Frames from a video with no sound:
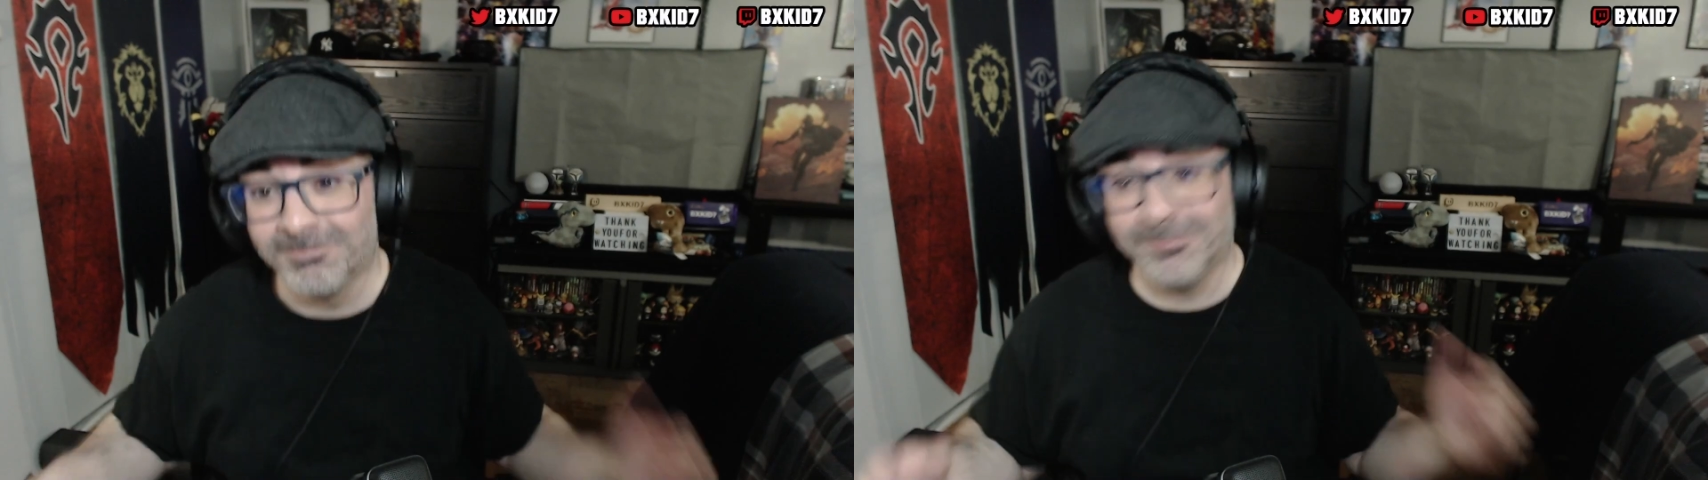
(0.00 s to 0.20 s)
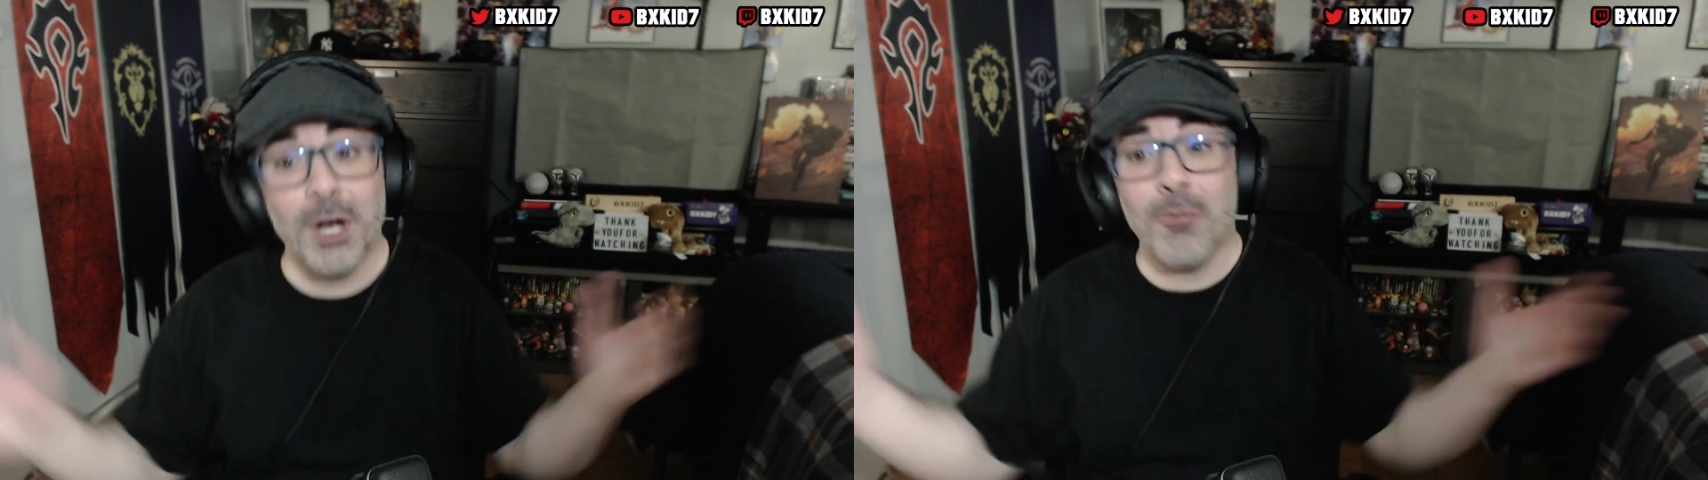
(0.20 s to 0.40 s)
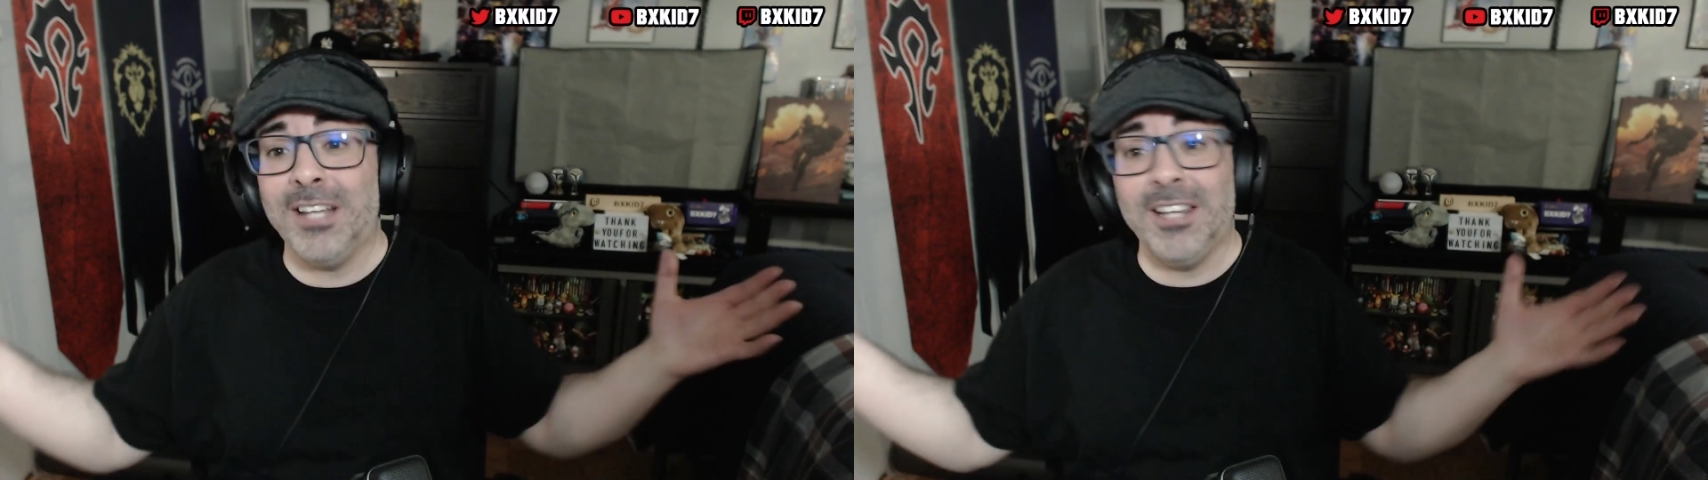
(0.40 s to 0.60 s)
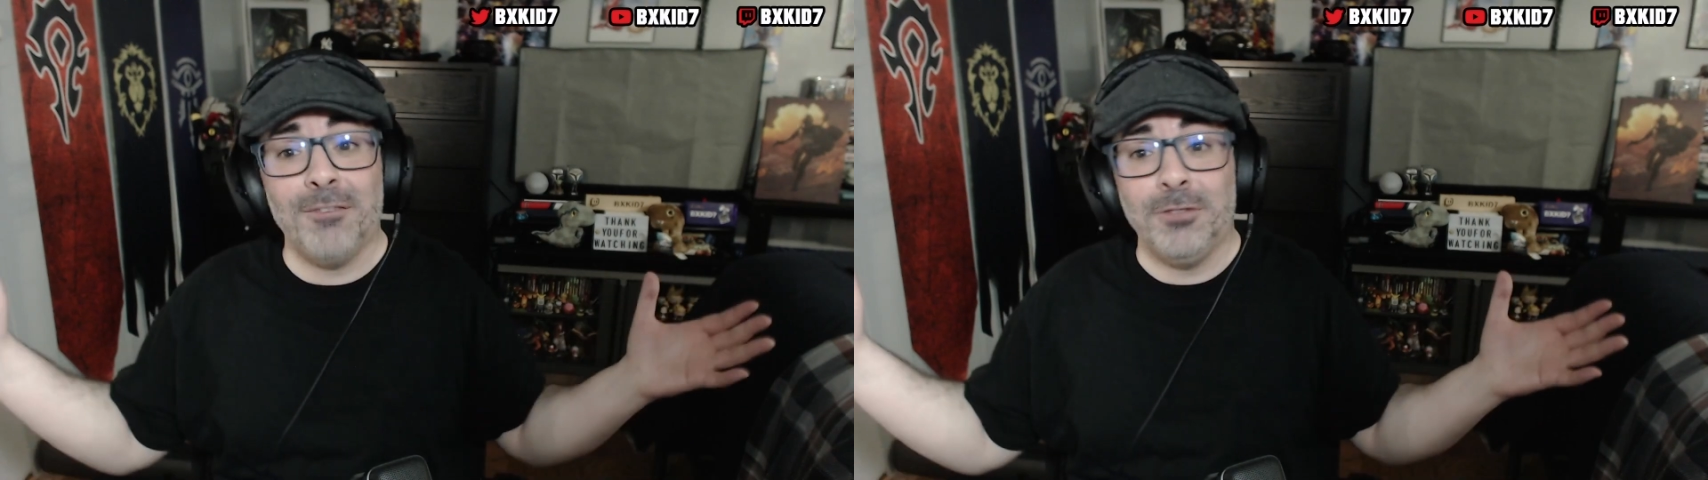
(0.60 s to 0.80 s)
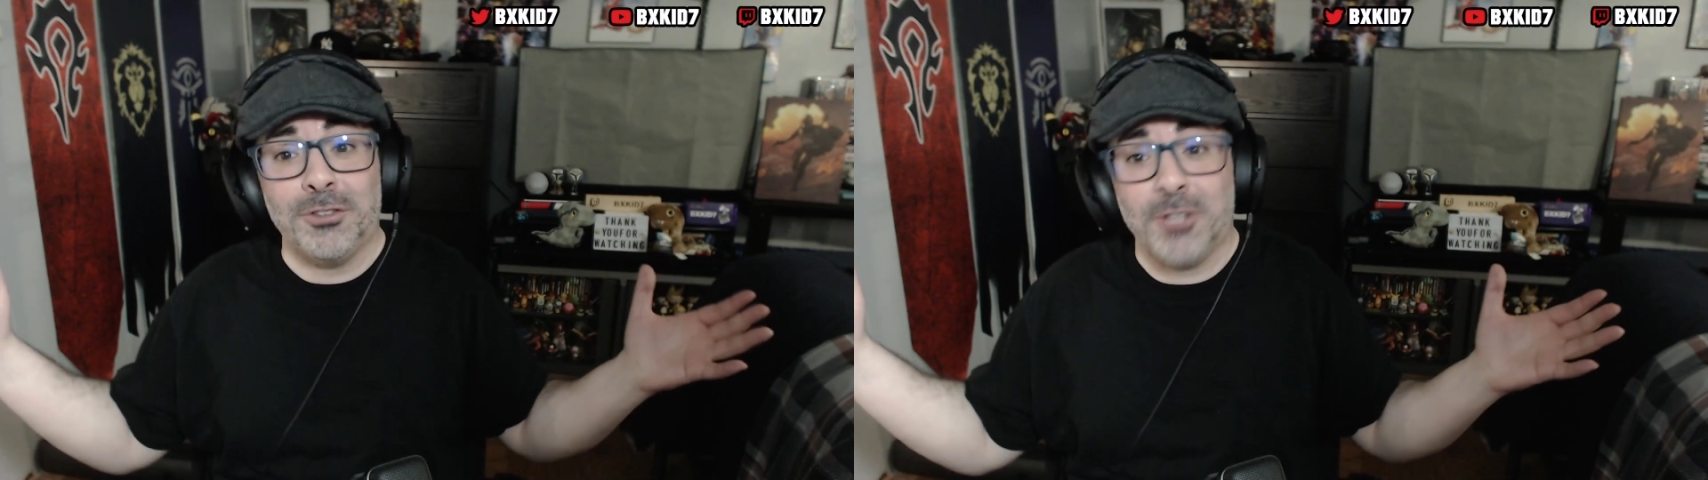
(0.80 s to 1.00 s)
oh, I love
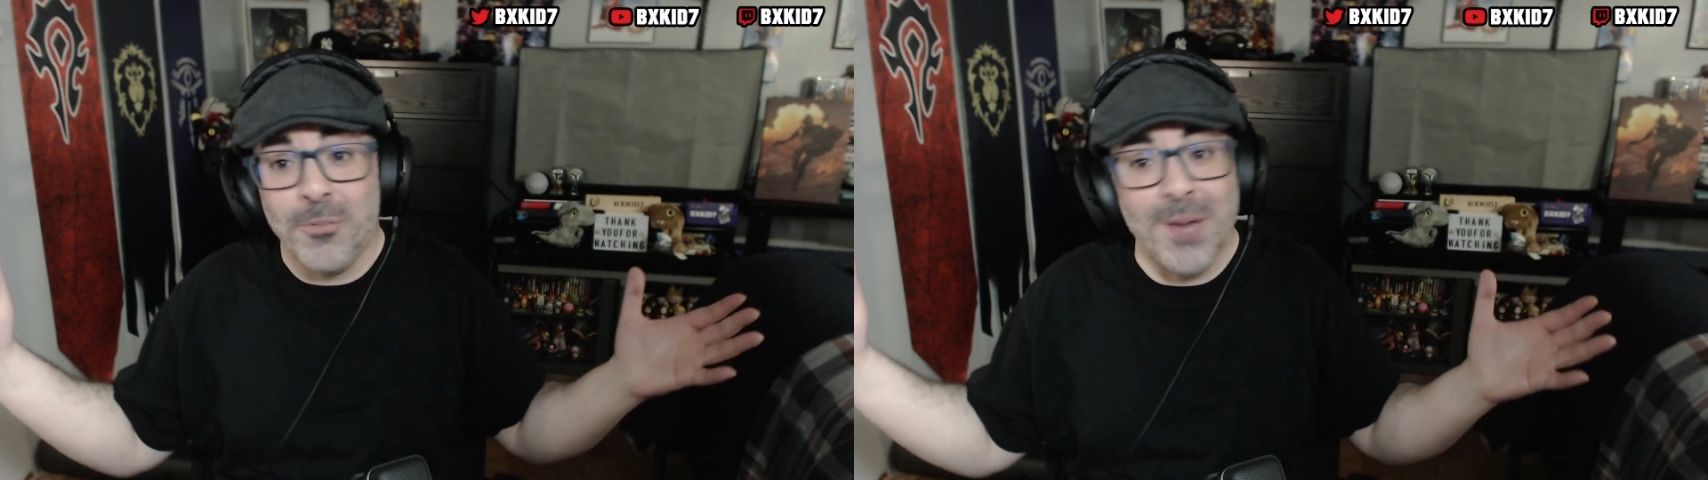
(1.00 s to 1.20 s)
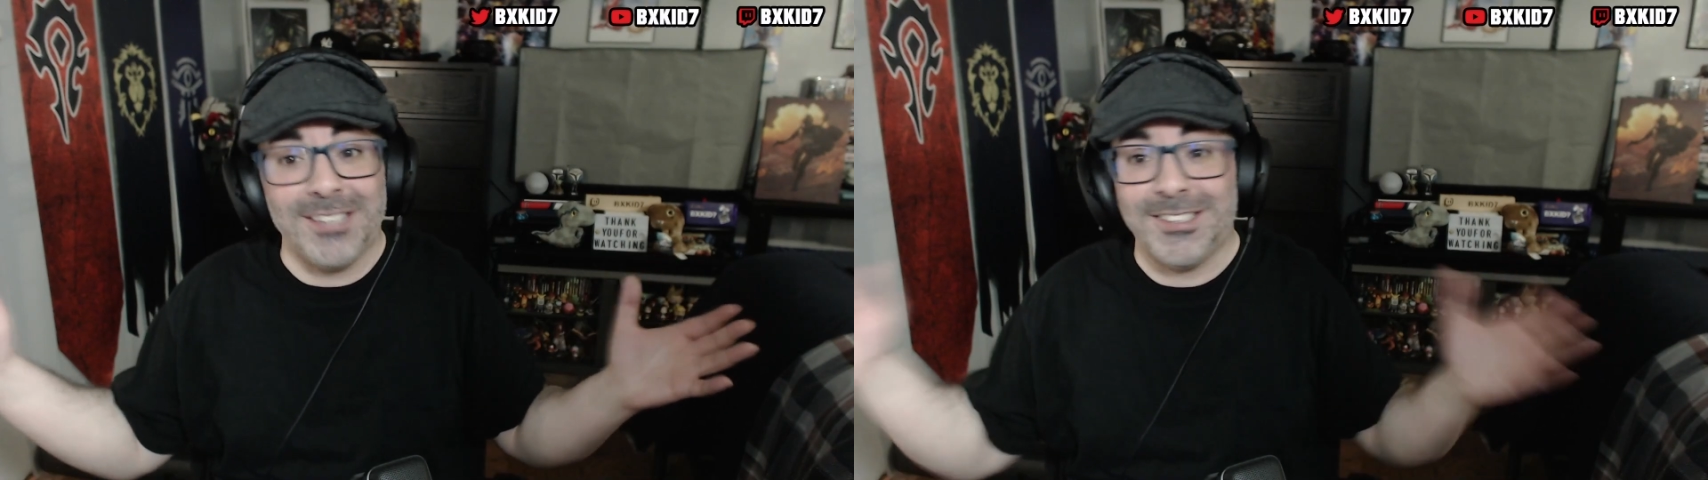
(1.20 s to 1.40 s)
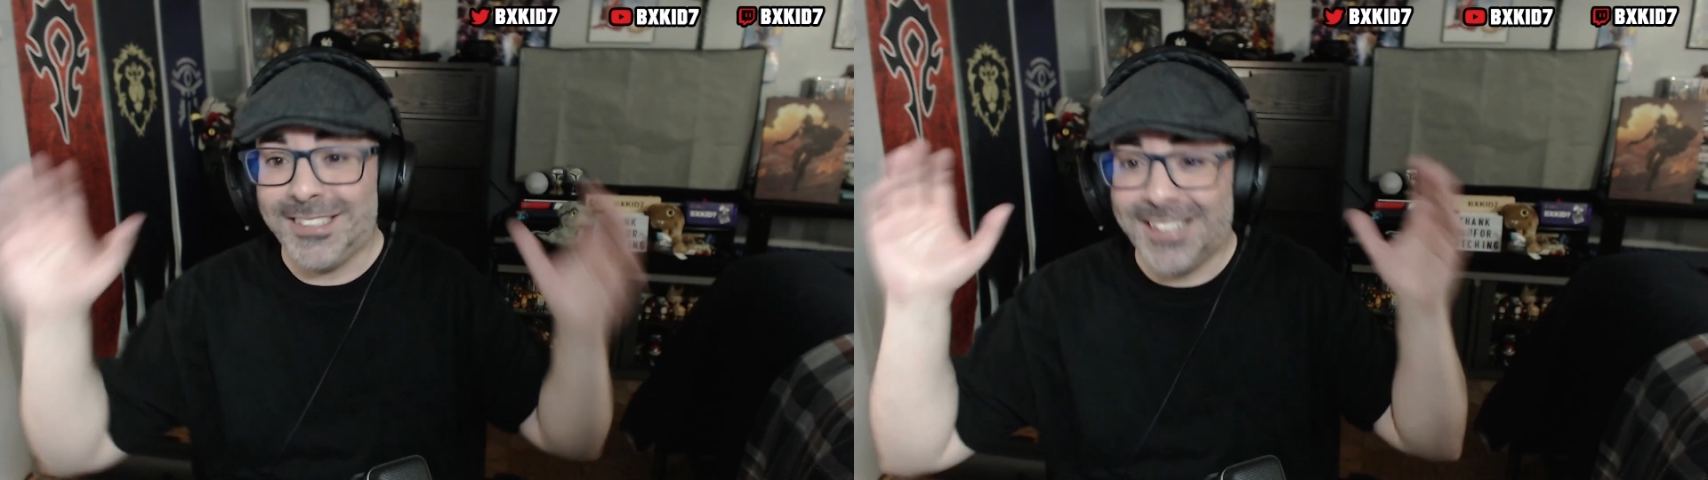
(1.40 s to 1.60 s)
you so much.